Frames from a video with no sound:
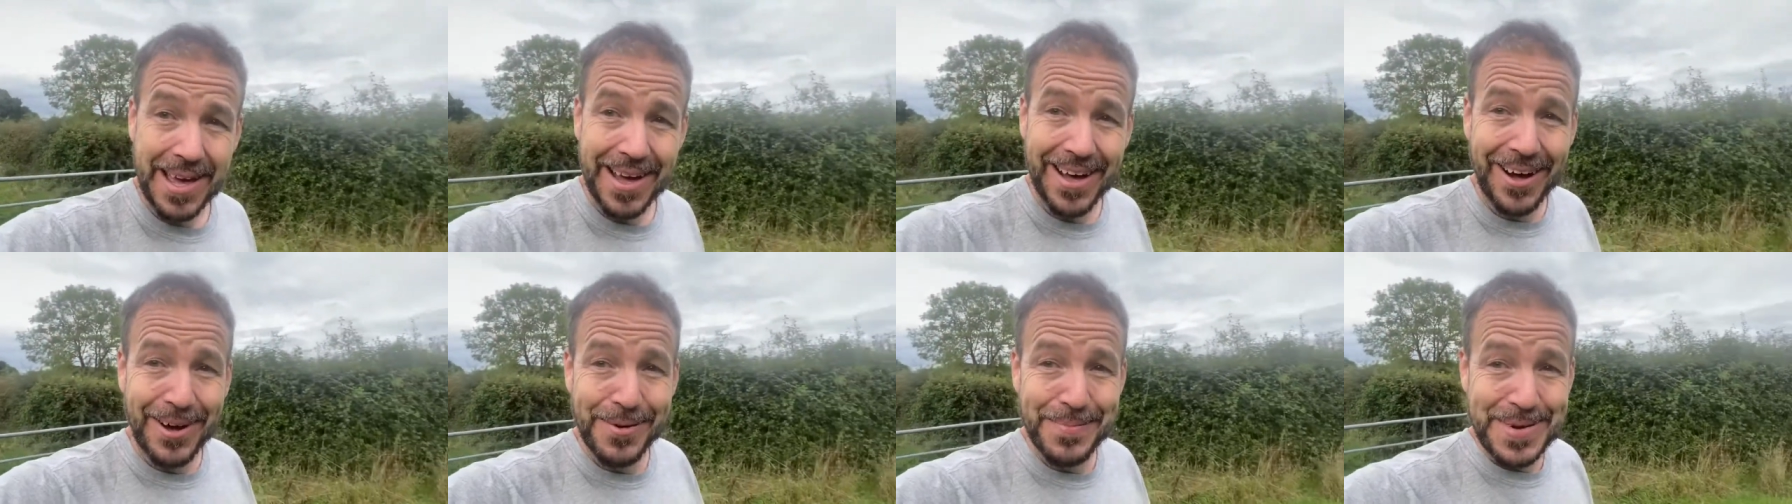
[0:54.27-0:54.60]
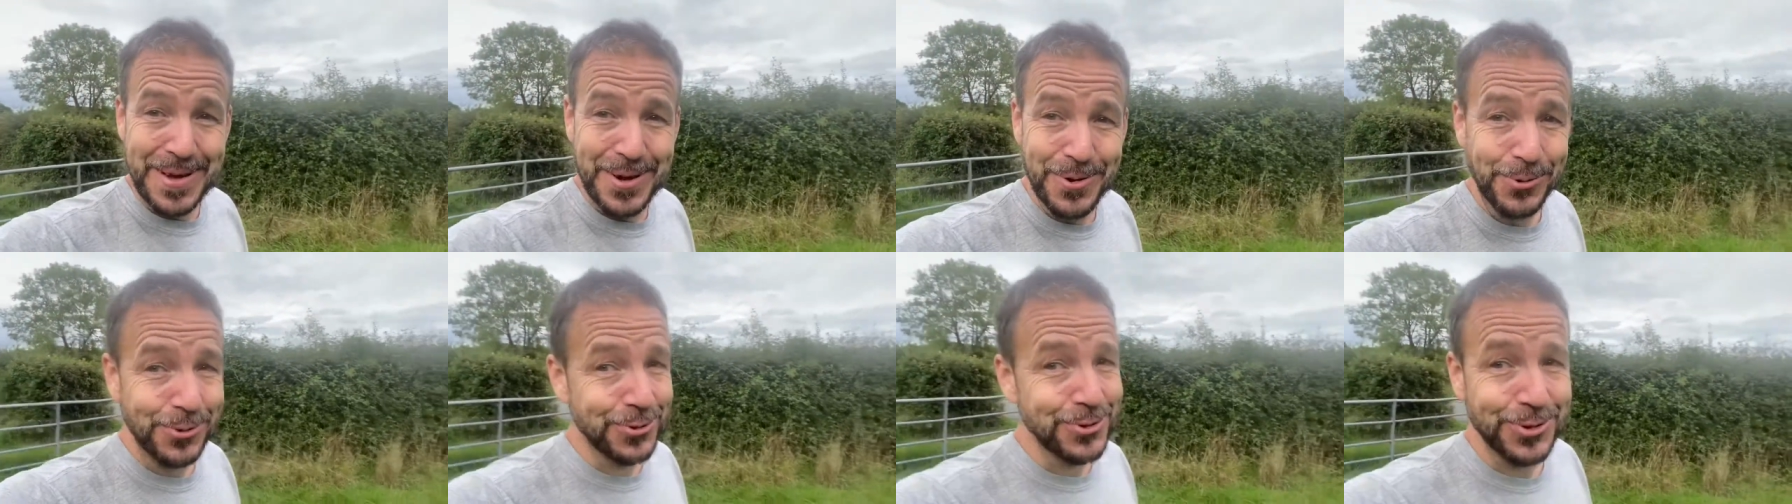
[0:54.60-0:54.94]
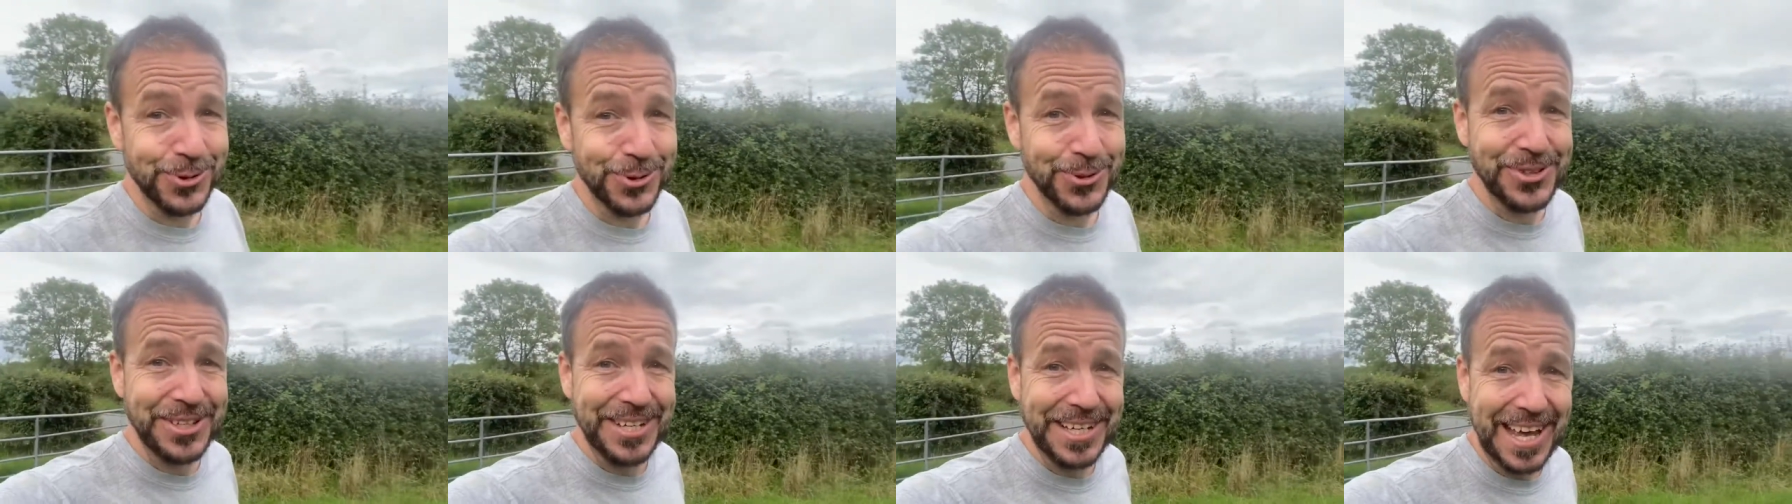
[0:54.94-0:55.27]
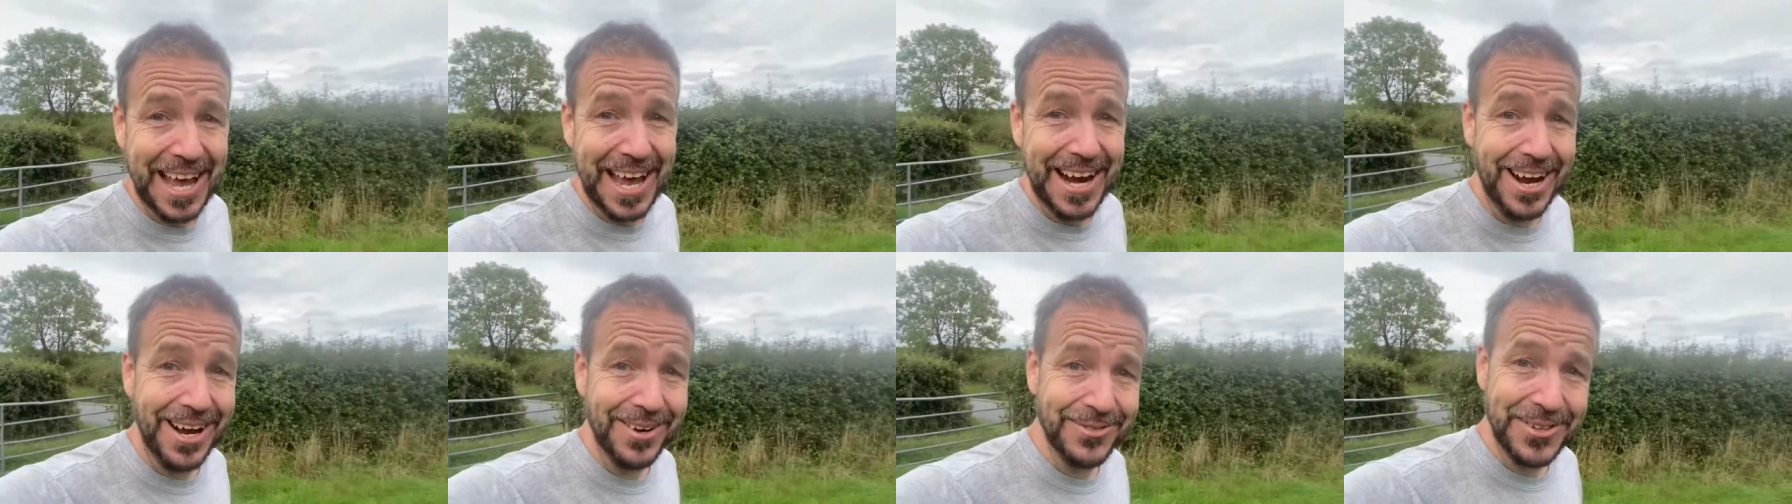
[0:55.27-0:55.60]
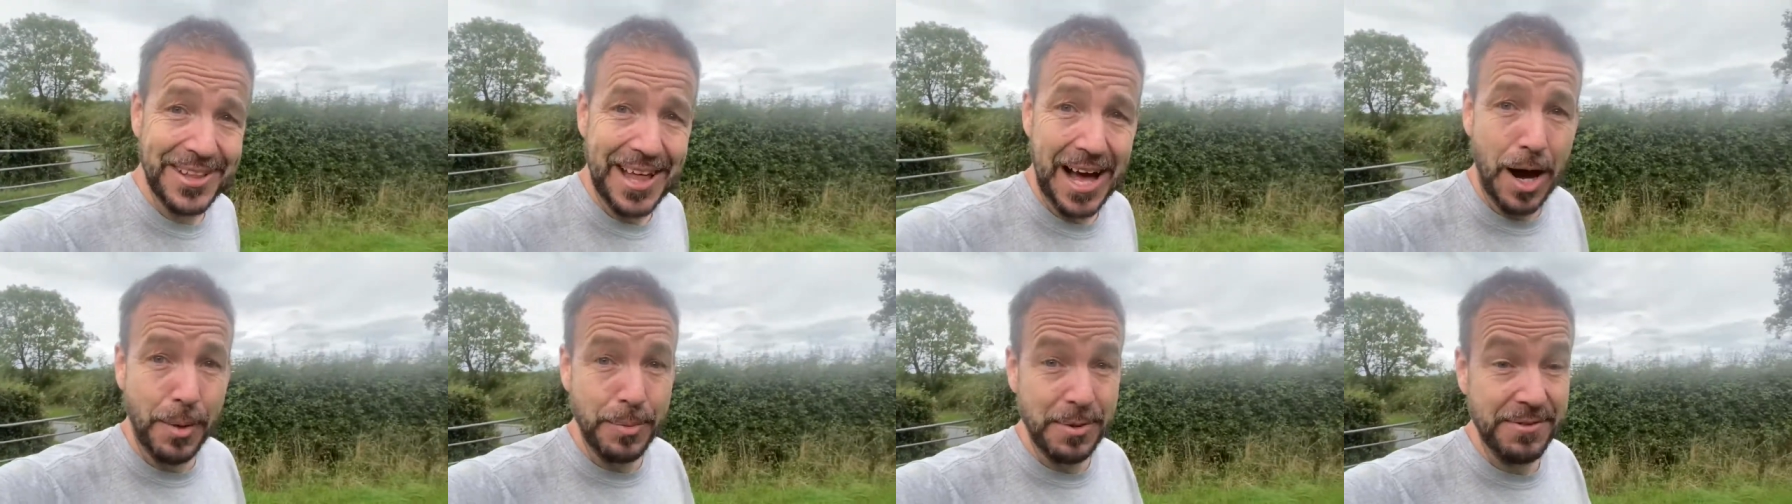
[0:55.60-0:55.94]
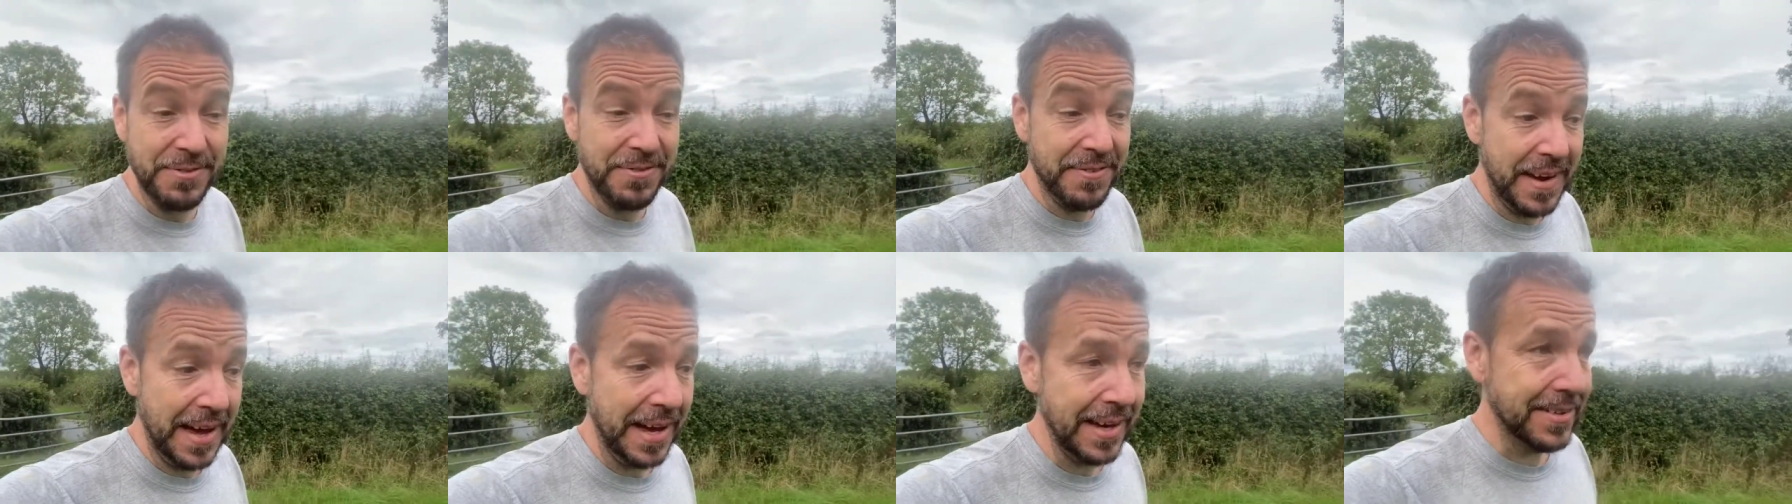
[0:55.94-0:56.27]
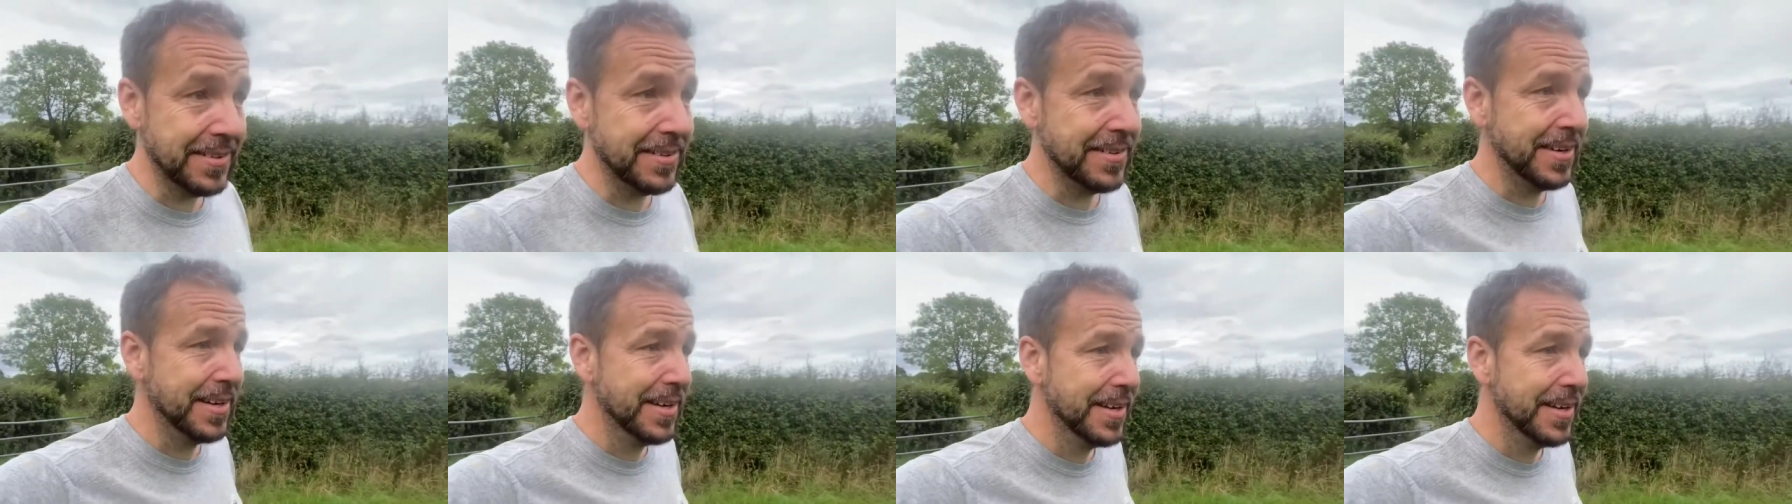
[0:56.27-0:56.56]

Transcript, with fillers: I'll be all sorted again after that. I'll be fixed,